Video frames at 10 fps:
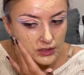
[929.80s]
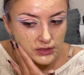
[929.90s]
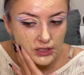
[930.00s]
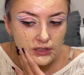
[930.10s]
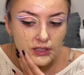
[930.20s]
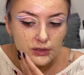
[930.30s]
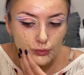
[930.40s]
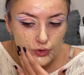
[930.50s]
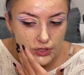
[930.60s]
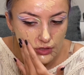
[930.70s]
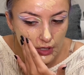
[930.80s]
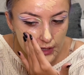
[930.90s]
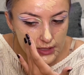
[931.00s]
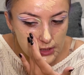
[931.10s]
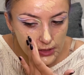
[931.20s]
tinted
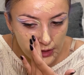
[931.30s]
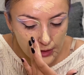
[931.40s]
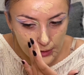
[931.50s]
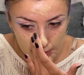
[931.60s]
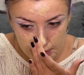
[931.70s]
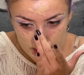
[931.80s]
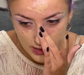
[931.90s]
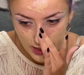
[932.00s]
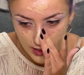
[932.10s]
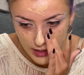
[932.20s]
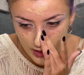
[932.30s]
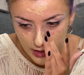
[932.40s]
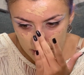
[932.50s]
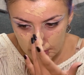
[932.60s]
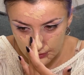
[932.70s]
moisturizer is
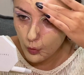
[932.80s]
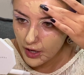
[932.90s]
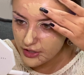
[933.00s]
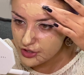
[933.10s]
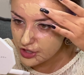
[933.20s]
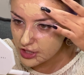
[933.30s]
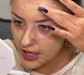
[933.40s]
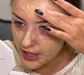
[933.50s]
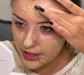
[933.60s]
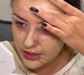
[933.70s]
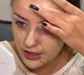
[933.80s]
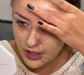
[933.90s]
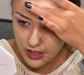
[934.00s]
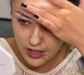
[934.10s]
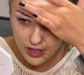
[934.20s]
that one shade
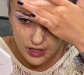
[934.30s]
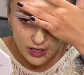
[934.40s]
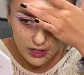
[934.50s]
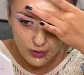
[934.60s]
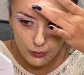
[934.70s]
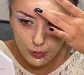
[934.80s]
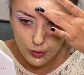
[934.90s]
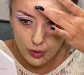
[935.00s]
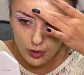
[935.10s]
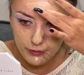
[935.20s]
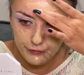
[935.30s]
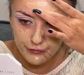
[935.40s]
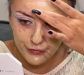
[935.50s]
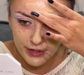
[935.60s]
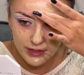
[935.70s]
will
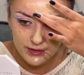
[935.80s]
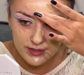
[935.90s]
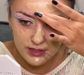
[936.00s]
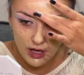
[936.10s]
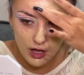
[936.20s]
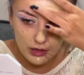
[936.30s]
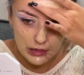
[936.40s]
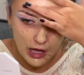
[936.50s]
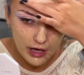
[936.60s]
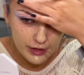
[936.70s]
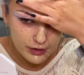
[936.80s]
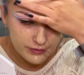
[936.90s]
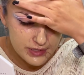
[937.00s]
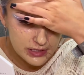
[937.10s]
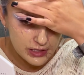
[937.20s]
fit a lot of
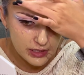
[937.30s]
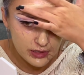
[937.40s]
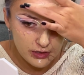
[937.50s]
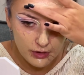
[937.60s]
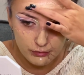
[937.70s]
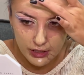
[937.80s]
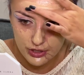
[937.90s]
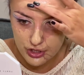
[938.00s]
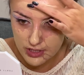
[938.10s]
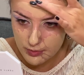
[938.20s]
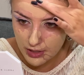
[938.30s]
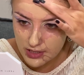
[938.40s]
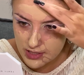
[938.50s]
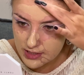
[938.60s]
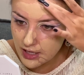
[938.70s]
skin ranges,
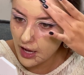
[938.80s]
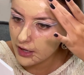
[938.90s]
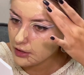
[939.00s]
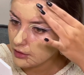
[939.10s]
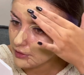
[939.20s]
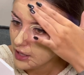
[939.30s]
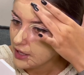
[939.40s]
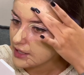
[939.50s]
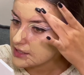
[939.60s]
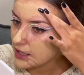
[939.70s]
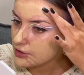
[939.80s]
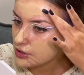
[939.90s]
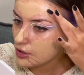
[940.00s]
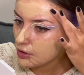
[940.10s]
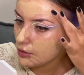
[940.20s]
because it's kind of, it's not
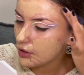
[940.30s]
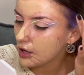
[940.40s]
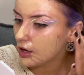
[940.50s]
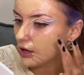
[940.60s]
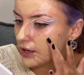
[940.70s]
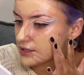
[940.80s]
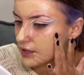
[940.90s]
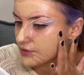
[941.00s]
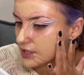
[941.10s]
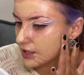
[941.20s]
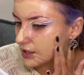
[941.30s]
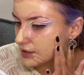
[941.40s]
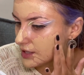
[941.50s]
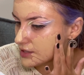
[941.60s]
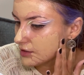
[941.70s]
so, as I've said, it
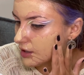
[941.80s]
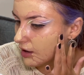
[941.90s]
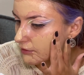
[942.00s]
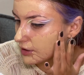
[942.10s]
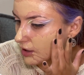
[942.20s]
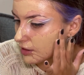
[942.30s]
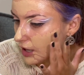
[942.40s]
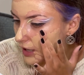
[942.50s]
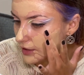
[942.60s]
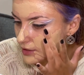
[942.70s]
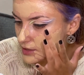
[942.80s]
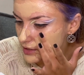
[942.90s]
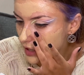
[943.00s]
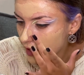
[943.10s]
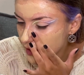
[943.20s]
doesn't cover a lot. It's
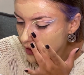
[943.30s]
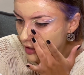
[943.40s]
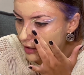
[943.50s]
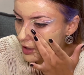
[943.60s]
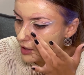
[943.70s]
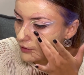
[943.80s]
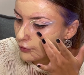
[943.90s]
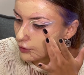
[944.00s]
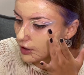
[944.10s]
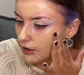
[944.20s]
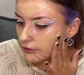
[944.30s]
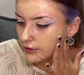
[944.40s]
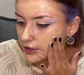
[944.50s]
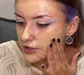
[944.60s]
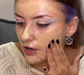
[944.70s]
not a full
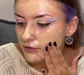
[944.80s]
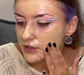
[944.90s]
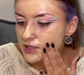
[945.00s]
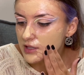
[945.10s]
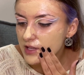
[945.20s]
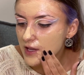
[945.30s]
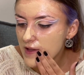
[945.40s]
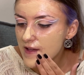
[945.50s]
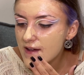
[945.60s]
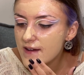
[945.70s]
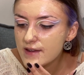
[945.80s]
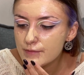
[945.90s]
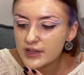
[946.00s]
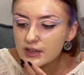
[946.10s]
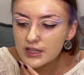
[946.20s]
coverage, obviously, and
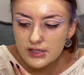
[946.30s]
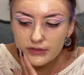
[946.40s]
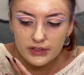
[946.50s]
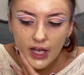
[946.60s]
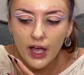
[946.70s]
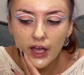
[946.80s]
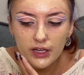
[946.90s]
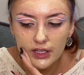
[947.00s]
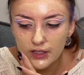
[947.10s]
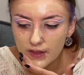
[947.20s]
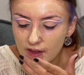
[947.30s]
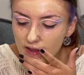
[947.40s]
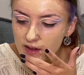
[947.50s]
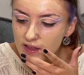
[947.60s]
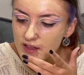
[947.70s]
because of that it
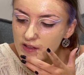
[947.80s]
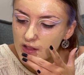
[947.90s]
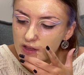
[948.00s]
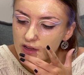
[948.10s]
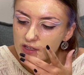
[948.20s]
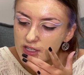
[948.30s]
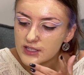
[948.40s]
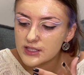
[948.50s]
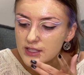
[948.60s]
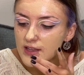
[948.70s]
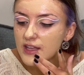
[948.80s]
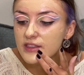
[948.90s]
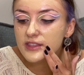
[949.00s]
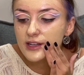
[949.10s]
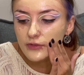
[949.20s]
can easily adjust,
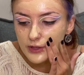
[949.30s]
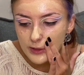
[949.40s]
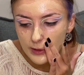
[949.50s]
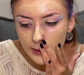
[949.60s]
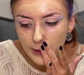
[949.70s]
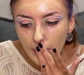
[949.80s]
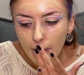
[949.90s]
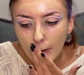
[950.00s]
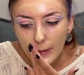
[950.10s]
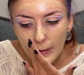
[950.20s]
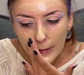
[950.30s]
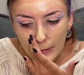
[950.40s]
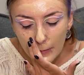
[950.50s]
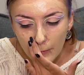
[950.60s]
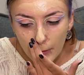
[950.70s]
and definitely it
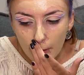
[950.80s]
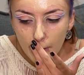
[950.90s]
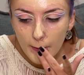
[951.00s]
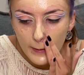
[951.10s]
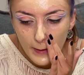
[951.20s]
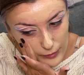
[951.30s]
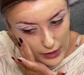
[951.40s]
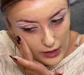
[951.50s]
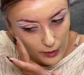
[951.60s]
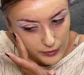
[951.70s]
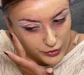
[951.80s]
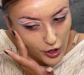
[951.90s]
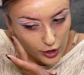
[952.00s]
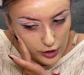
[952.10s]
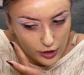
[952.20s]
will become
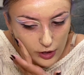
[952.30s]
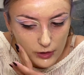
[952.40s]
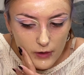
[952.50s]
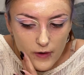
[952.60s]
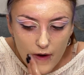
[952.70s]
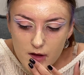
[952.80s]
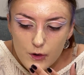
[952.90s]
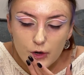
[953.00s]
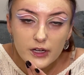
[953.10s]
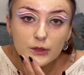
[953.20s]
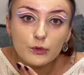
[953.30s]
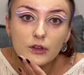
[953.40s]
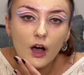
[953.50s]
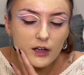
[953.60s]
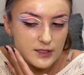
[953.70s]
darker or it will
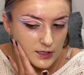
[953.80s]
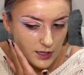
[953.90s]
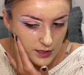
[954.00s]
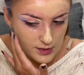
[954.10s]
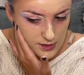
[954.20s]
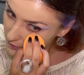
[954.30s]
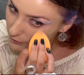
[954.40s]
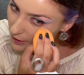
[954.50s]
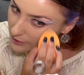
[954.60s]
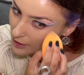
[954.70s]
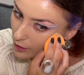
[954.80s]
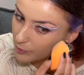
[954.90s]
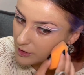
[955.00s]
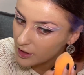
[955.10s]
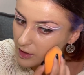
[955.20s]
oxidize. And right now
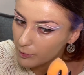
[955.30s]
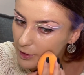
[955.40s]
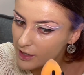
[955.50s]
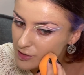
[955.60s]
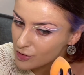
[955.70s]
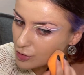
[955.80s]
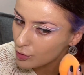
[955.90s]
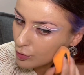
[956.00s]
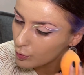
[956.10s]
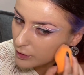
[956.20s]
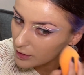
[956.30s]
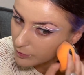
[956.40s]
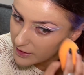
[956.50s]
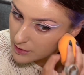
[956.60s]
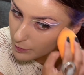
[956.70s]
I'm gonna pass through with
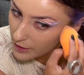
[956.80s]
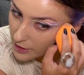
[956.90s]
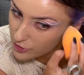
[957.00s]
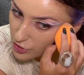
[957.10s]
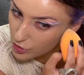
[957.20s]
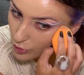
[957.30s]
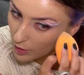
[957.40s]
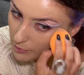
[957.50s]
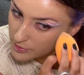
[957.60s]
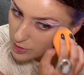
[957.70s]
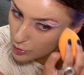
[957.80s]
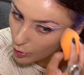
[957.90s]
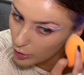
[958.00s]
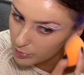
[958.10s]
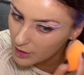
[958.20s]
my sponge to
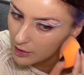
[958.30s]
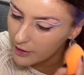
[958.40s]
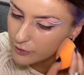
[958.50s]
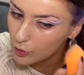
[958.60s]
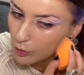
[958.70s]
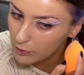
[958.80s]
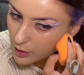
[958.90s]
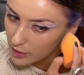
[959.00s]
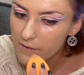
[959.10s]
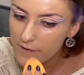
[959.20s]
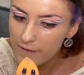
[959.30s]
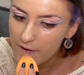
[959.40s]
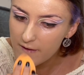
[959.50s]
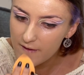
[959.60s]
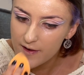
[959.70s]
absorb the leftover
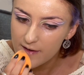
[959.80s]
foundation,